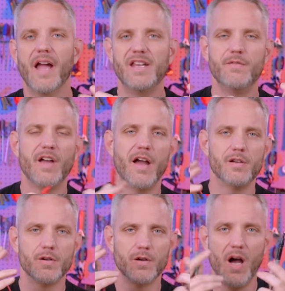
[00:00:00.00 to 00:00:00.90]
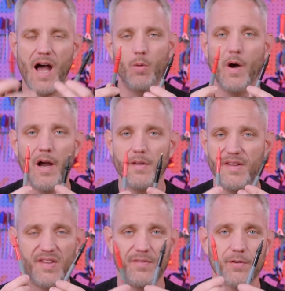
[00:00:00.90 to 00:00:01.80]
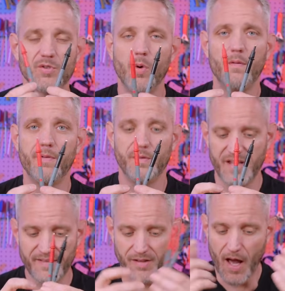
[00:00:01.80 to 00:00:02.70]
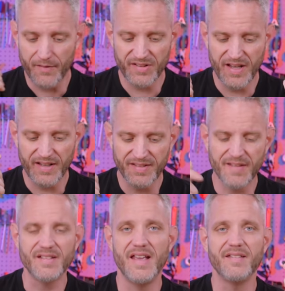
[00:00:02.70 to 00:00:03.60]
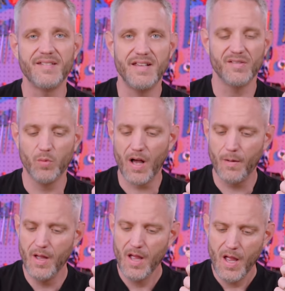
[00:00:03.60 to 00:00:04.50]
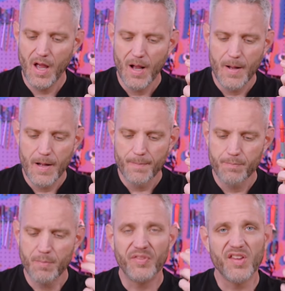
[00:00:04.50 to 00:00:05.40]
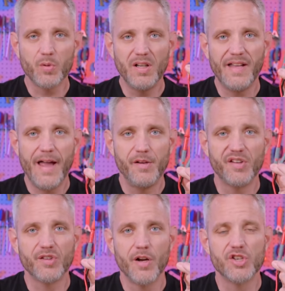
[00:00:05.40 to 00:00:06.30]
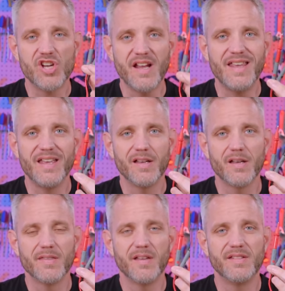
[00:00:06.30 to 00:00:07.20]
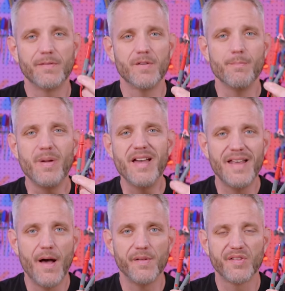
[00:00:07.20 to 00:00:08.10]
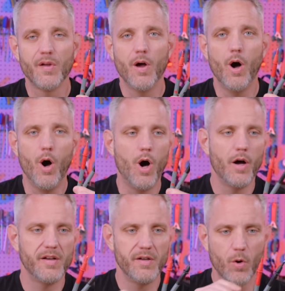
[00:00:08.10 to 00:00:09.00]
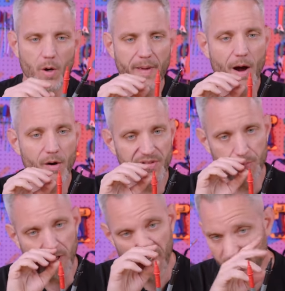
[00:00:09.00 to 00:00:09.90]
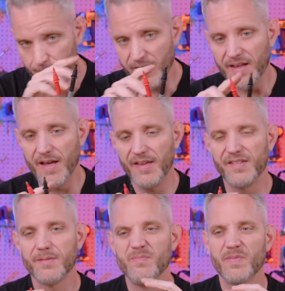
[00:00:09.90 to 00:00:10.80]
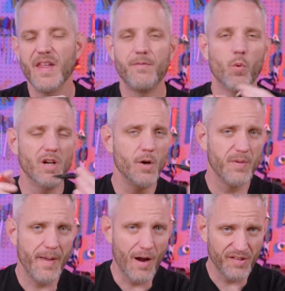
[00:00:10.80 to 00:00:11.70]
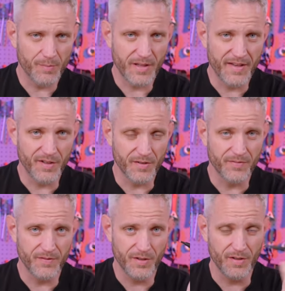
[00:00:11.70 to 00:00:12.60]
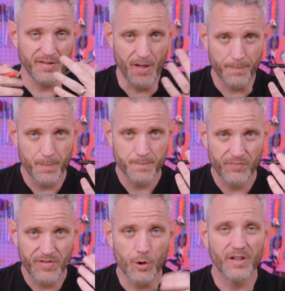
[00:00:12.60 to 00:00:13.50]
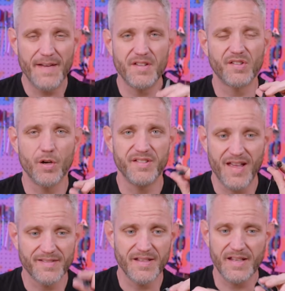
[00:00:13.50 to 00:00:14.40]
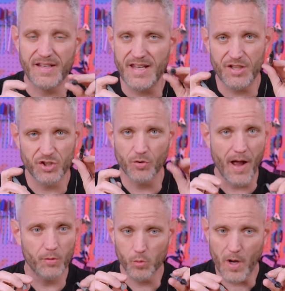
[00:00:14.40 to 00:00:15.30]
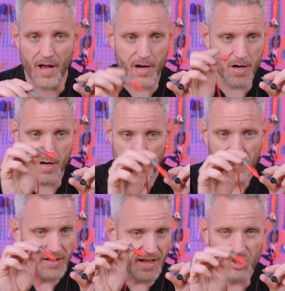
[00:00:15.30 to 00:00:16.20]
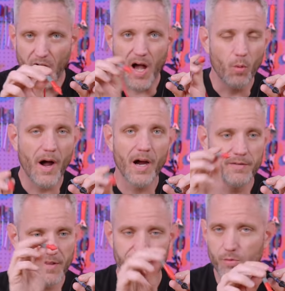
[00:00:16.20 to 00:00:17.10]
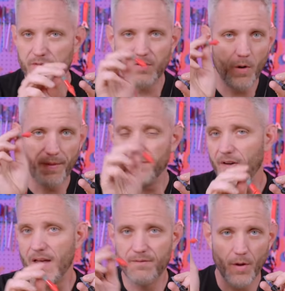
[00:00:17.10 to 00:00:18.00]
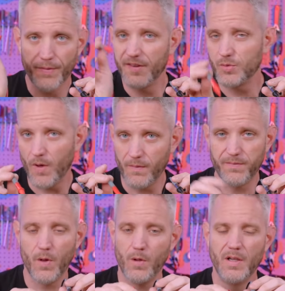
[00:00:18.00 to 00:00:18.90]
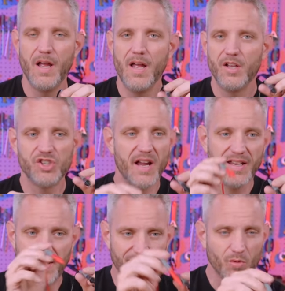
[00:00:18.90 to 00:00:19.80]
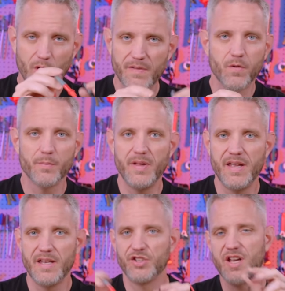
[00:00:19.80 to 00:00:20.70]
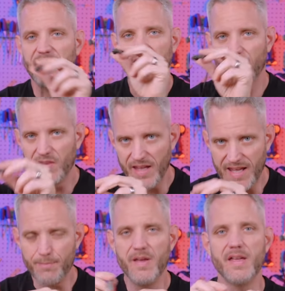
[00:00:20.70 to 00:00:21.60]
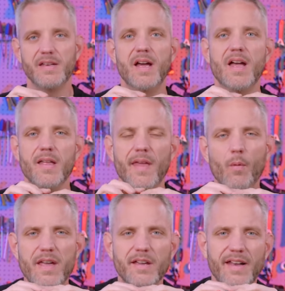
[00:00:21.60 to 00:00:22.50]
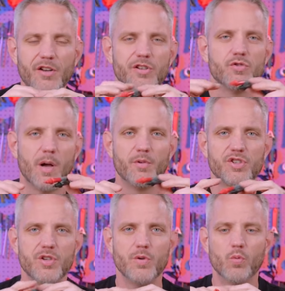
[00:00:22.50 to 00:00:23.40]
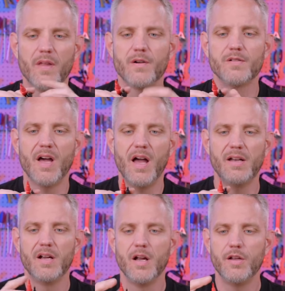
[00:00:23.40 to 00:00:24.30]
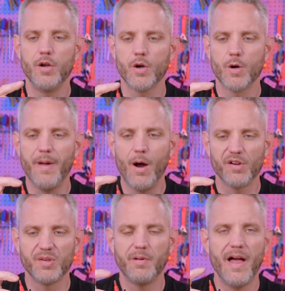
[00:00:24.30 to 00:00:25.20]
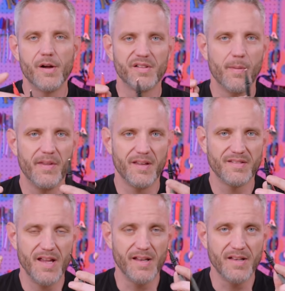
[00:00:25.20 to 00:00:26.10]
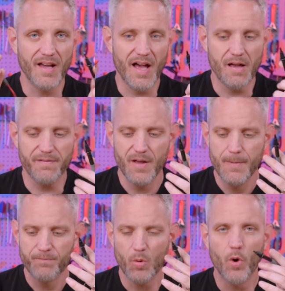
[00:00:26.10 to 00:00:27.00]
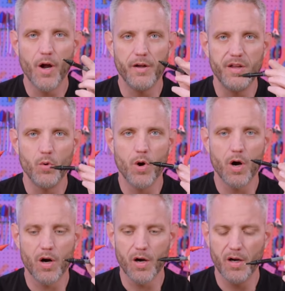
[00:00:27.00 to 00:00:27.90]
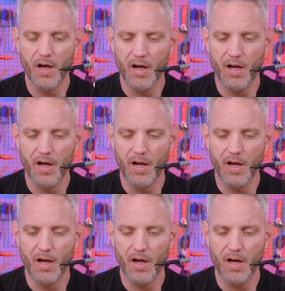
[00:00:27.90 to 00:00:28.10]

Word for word: and you've got your hot wire. This is for 12 volt testing. Obviously, it can test AC as well. But this would allow you to start checking the different pinouts on your power supply. Because if you wanna know if your power supply took a, took a dump, you're gonna have to start testing each ground wire, each hot wire, the three volt, the five volt, the 12 volt, check it at the 24 pin, check it at the eight pin. That way you can actually troubleshoot whether or not your power supply or something has taken a dive, where you are